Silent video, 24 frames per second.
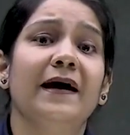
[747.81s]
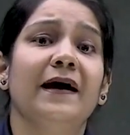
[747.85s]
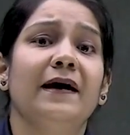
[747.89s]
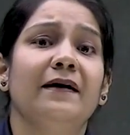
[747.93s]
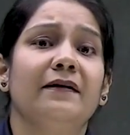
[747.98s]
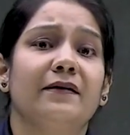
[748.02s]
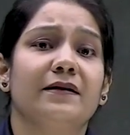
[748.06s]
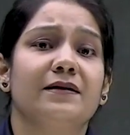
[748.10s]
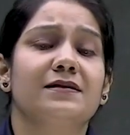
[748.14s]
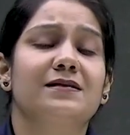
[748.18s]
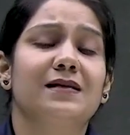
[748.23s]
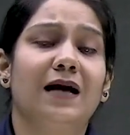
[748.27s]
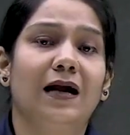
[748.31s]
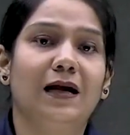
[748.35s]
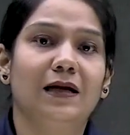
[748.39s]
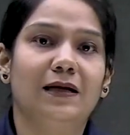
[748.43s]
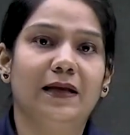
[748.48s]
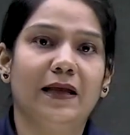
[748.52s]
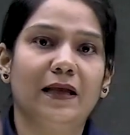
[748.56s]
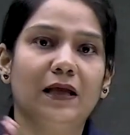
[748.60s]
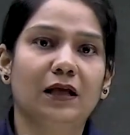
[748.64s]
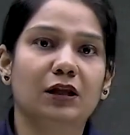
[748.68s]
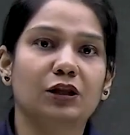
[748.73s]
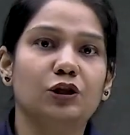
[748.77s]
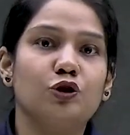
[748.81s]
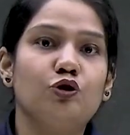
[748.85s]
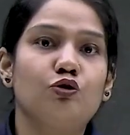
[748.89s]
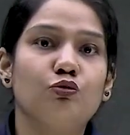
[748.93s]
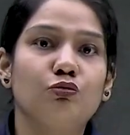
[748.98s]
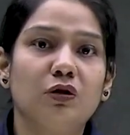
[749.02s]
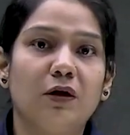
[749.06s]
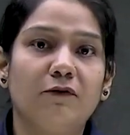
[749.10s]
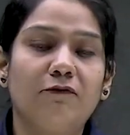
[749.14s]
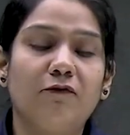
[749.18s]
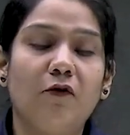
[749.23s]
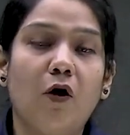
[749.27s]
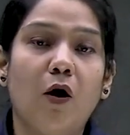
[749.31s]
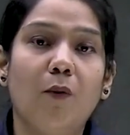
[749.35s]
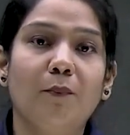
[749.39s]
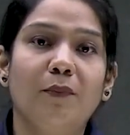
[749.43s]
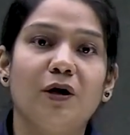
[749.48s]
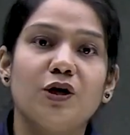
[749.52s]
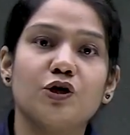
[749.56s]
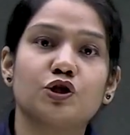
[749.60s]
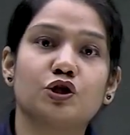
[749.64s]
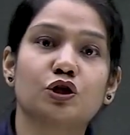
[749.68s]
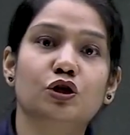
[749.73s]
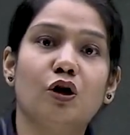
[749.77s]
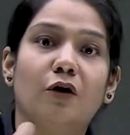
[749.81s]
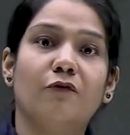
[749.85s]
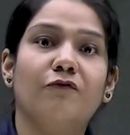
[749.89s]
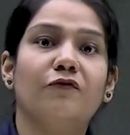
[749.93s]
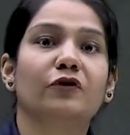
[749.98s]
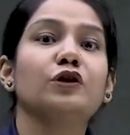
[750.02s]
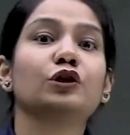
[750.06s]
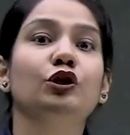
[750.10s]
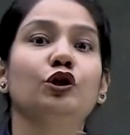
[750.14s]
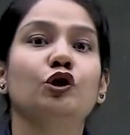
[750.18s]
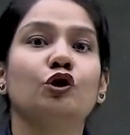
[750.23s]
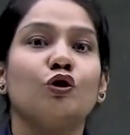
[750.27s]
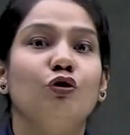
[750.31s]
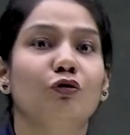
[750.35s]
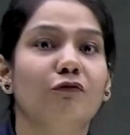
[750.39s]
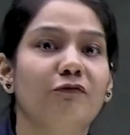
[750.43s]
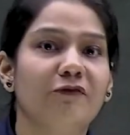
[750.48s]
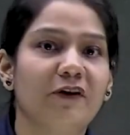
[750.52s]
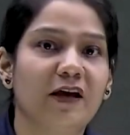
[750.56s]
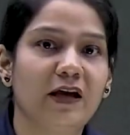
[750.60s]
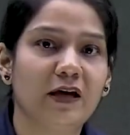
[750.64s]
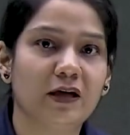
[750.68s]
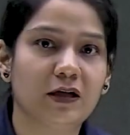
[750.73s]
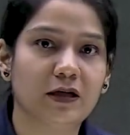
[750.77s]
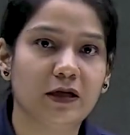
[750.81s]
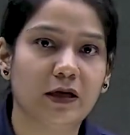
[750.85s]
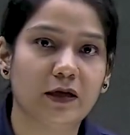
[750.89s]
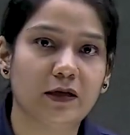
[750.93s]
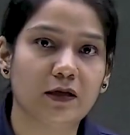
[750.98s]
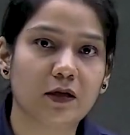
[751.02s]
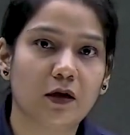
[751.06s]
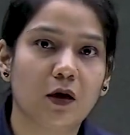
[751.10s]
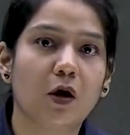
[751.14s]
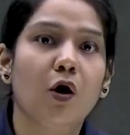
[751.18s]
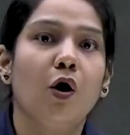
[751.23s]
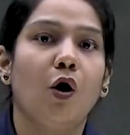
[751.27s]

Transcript: resulting into the formation of a new variant.